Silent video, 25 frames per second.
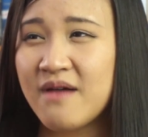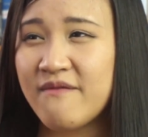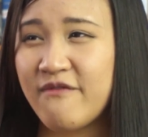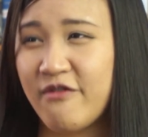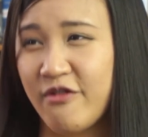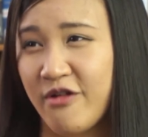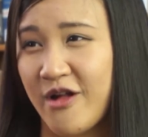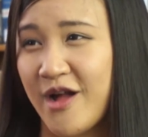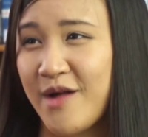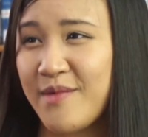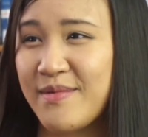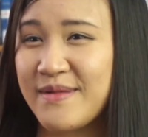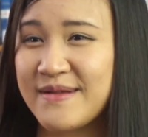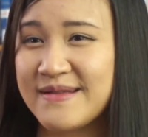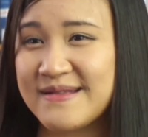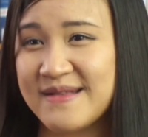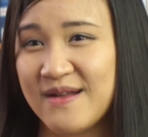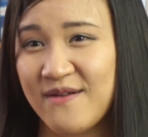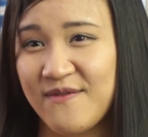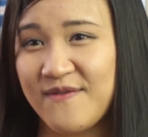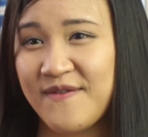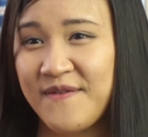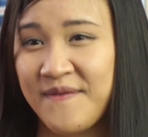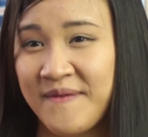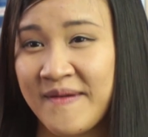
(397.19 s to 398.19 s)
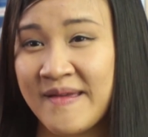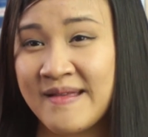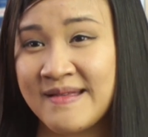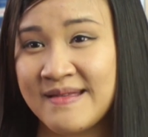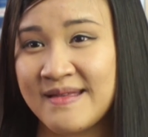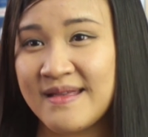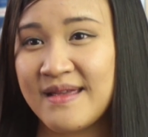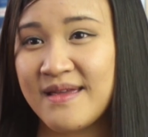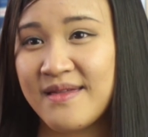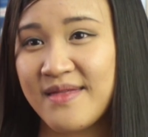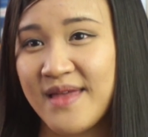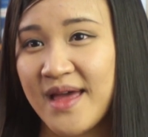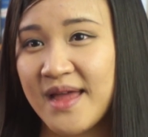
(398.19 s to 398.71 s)
vocabulary
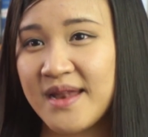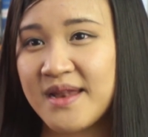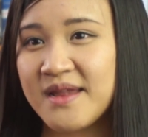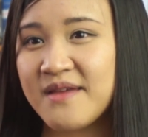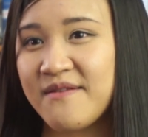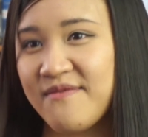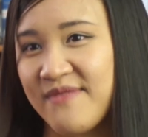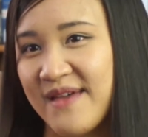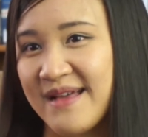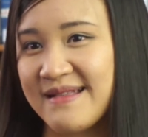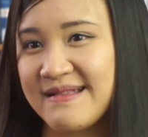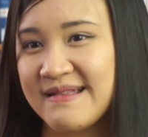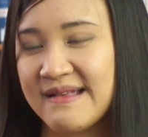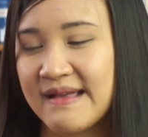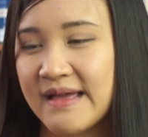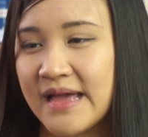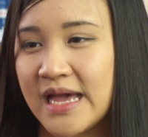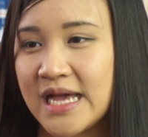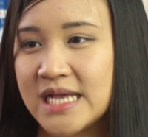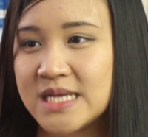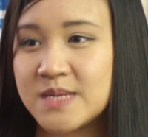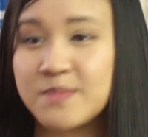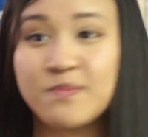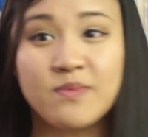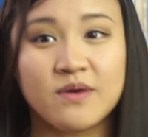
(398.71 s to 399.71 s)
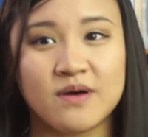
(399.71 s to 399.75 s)
self-efficacy then, if that's the case,